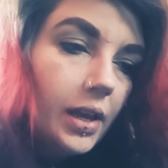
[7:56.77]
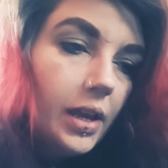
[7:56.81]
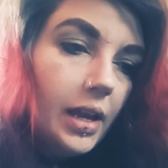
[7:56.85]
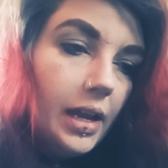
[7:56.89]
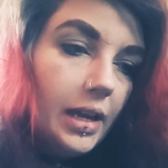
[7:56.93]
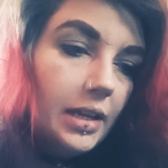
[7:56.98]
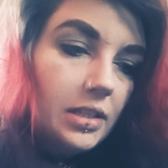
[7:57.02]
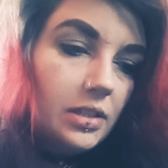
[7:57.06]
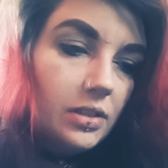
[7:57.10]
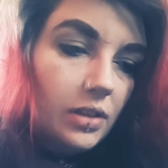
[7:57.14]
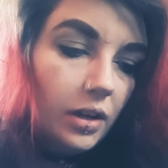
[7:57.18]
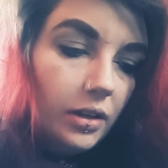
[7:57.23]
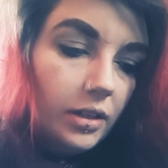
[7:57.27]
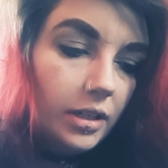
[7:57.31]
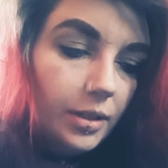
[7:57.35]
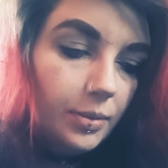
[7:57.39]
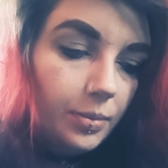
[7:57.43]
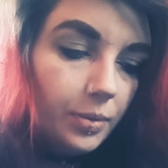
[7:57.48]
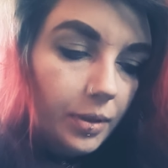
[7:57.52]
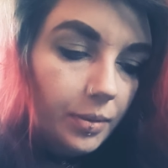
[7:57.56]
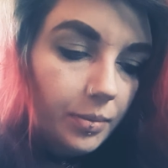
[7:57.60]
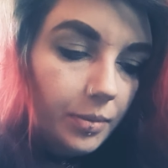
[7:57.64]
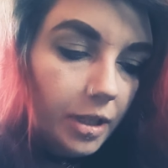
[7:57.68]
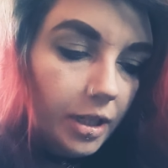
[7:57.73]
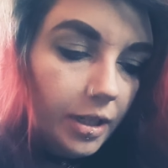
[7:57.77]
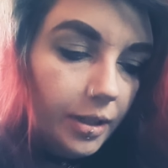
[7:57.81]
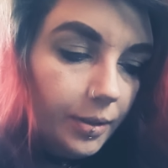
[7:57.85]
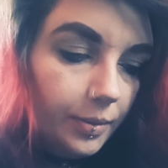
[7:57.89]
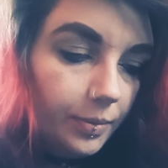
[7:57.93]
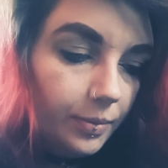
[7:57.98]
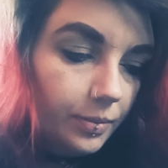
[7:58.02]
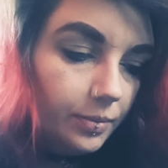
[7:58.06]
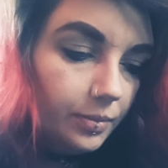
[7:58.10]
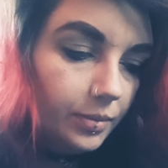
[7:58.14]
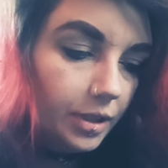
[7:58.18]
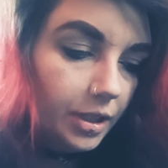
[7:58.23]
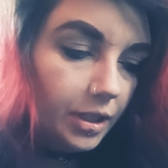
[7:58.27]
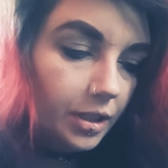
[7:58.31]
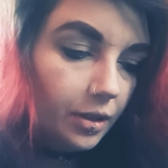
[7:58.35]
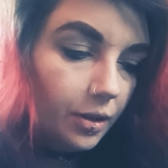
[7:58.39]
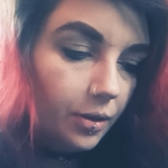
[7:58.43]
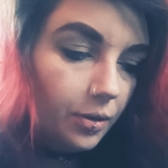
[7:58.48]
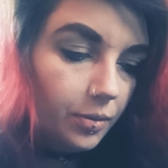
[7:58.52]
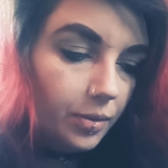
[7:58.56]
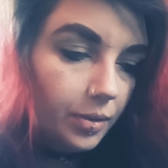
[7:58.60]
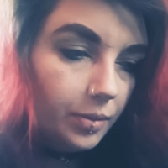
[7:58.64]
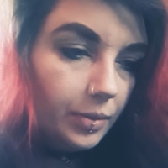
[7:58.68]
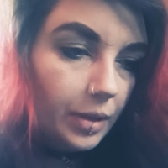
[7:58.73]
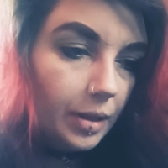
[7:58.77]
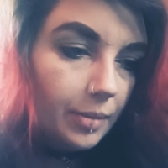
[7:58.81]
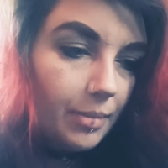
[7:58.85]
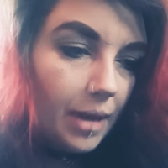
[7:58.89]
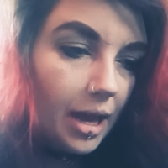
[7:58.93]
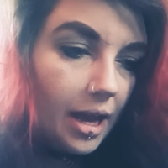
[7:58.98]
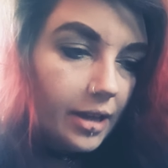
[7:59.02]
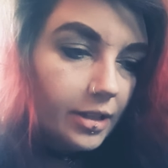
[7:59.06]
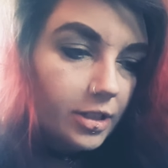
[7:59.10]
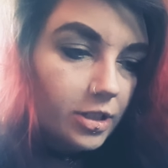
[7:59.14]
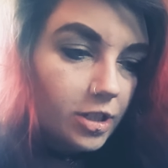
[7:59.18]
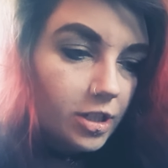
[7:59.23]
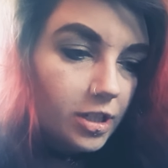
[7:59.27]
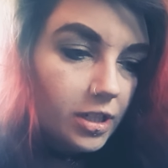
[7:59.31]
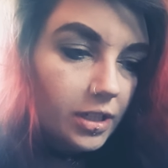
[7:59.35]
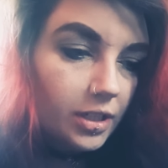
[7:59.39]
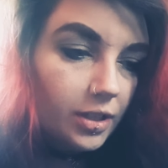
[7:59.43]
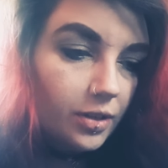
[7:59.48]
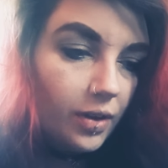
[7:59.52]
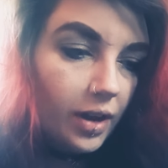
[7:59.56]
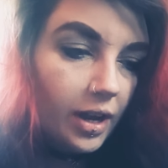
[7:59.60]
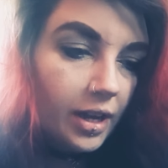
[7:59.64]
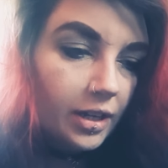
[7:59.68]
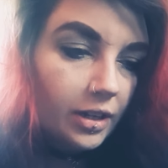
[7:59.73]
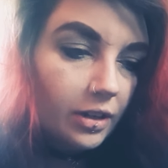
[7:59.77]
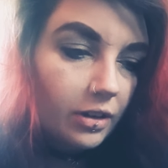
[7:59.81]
It started when we met. She knew I had a